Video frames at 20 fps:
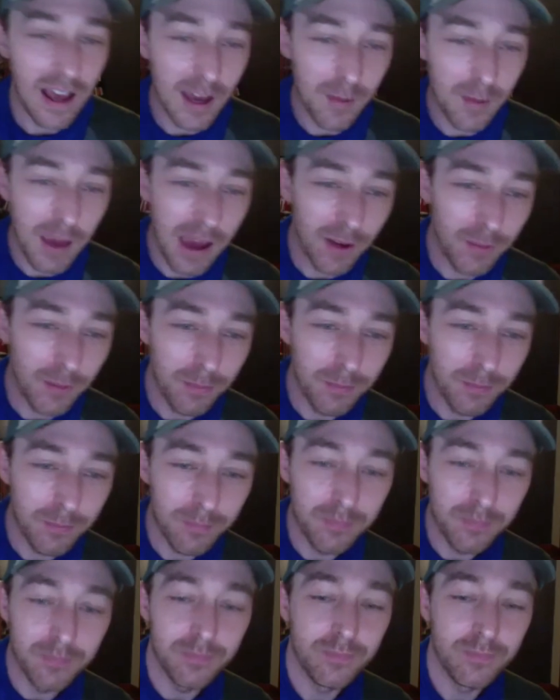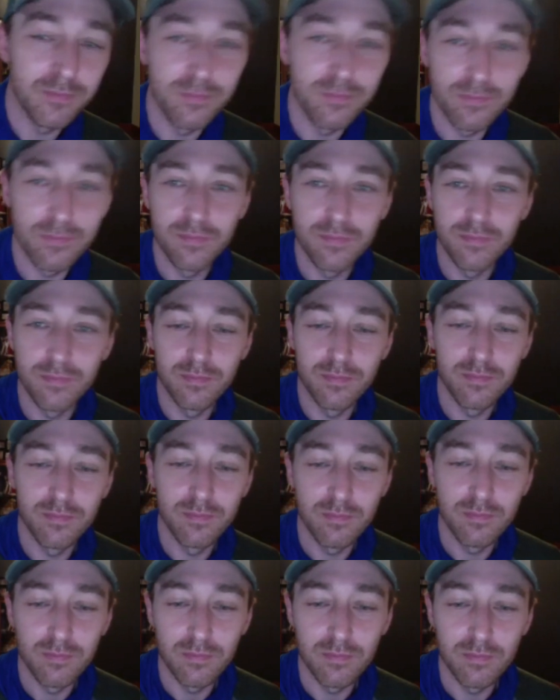Adam. And we will
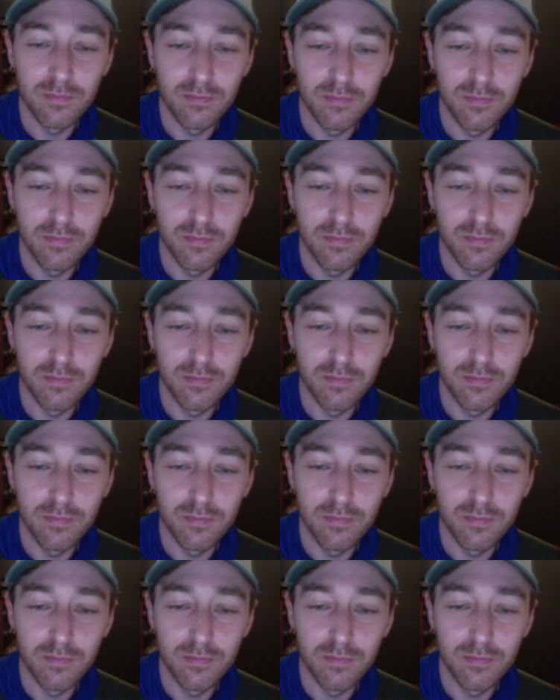see you